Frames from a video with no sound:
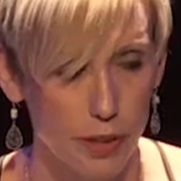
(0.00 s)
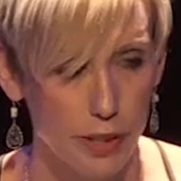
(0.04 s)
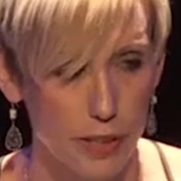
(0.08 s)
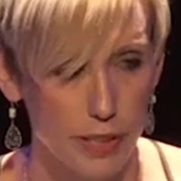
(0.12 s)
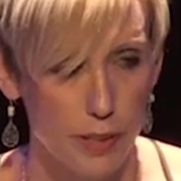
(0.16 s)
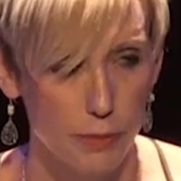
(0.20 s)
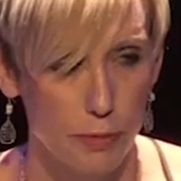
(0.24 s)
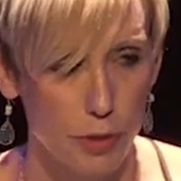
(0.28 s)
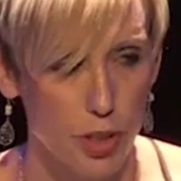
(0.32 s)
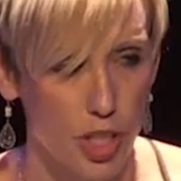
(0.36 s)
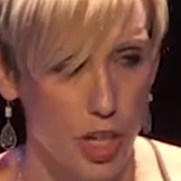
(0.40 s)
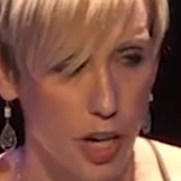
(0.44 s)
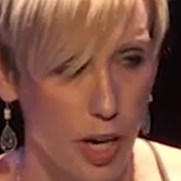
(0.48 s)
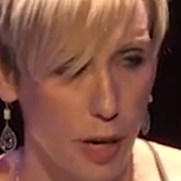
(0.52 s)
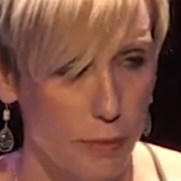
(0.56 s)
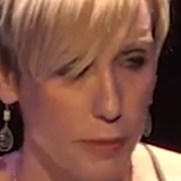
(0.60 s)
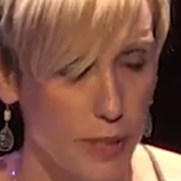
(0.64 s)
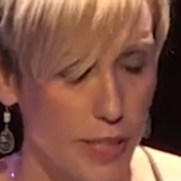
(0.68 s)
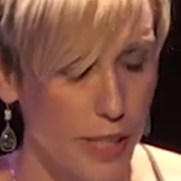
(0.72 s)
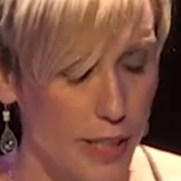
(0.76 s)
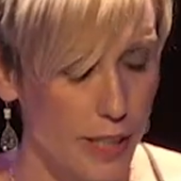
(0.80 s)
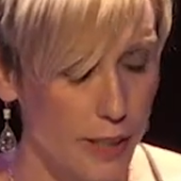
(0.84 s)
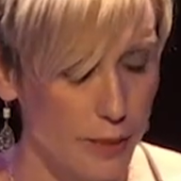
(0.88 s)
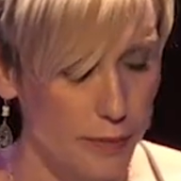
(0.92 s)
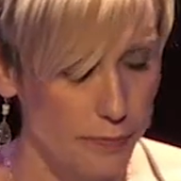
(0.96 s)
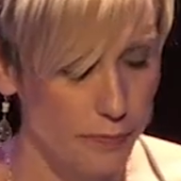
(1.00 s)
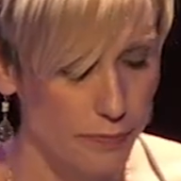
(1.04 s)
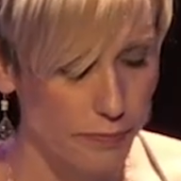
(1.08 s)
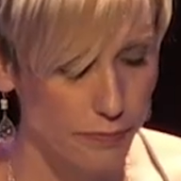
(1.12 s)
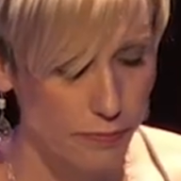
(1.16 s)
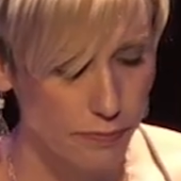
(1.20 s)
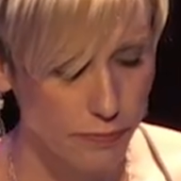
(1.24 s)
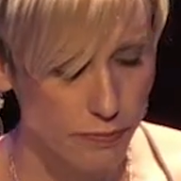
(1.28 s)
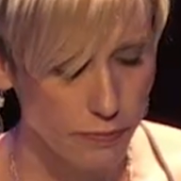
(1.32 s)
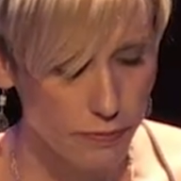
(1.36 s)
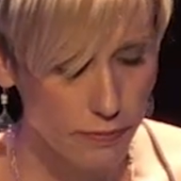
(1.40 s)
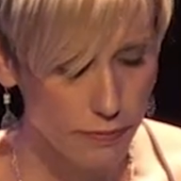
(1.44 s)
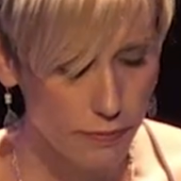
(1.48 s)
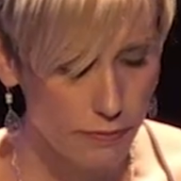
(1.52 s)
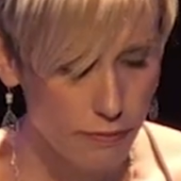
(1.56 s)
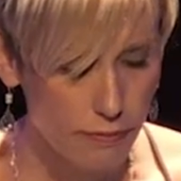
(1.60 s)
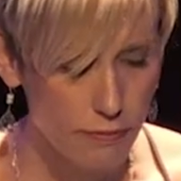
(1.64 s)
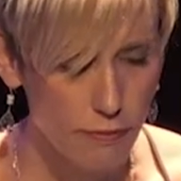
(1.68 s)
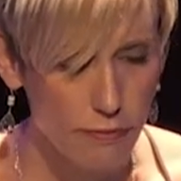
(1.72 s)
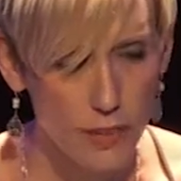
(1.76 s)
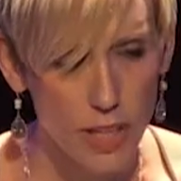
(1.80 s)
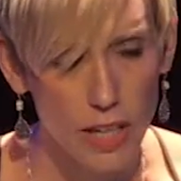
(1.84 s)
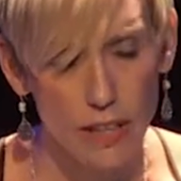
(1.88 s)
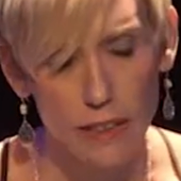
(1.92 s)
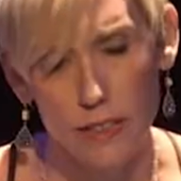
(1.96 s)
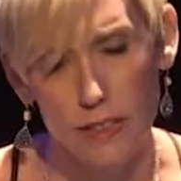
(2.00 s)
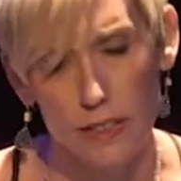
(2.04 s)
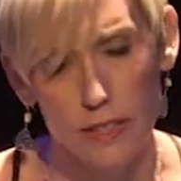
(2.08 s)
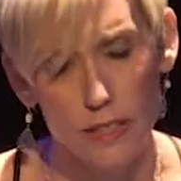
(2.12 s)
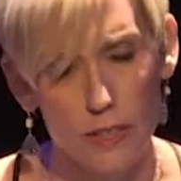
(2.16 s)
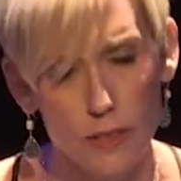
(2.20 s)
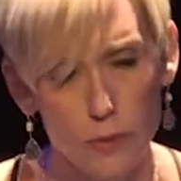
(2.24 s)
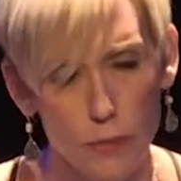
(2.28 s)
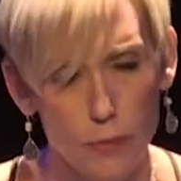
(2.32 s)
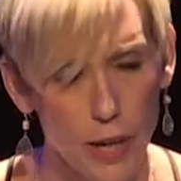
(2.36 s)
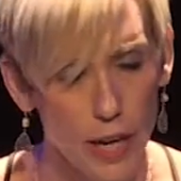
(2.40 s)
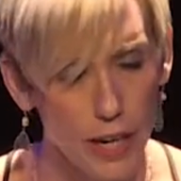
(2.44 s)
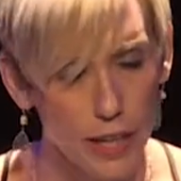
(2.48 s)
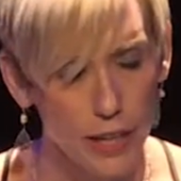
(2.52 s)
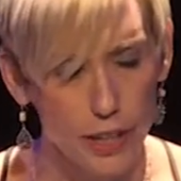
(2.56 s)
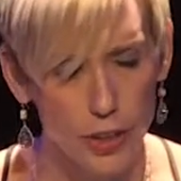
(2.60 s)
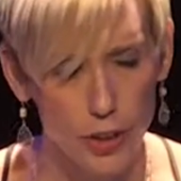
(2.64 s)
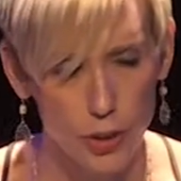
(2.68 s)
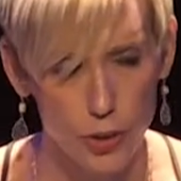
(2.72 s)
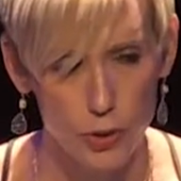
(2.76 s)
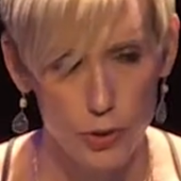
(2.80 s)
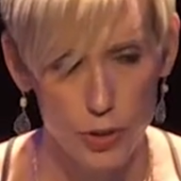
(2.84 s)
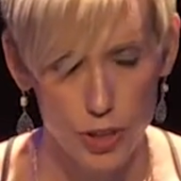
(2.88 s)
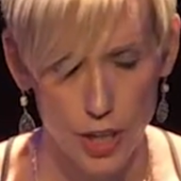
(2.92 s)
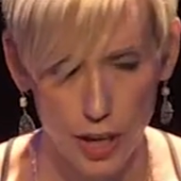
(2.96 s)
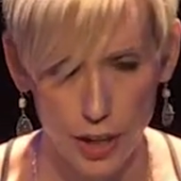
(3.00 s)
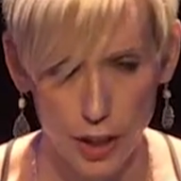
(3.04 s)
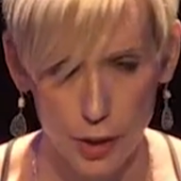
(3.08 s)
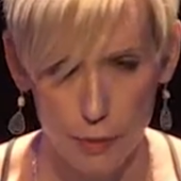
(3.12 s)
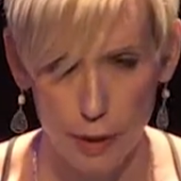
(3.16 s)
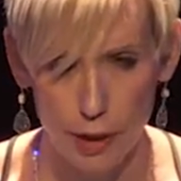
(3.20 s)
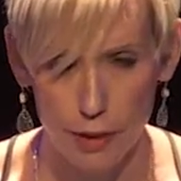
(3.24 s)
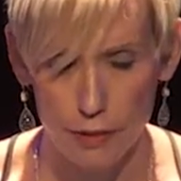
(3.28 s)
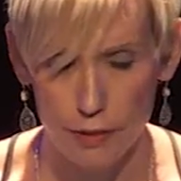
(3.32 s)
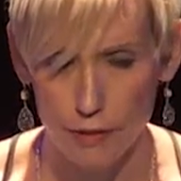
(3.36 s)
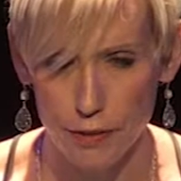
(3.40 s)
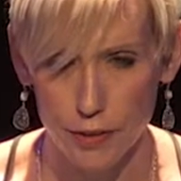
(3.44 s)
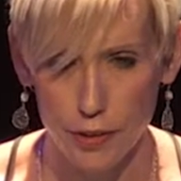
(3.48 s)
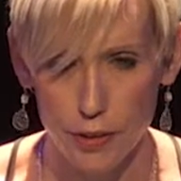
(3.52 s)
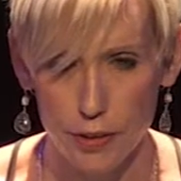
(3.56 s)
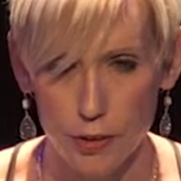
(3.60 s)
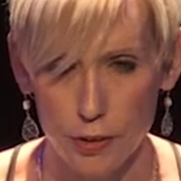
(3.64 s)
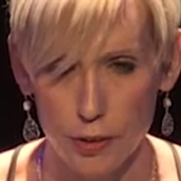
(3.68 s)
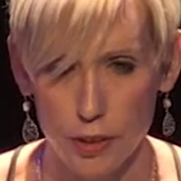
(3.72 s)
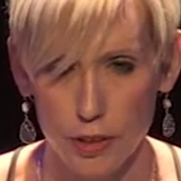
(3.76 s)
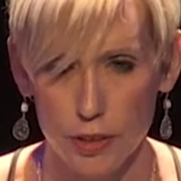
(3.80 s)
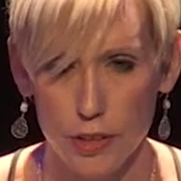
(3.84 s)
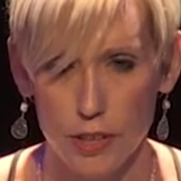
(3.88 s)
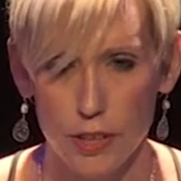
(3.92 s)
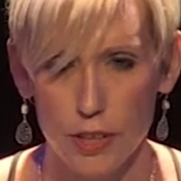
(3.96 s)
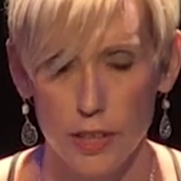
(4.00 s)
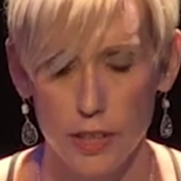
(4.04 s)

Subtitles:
Chris chimed in, "This is why you talk about food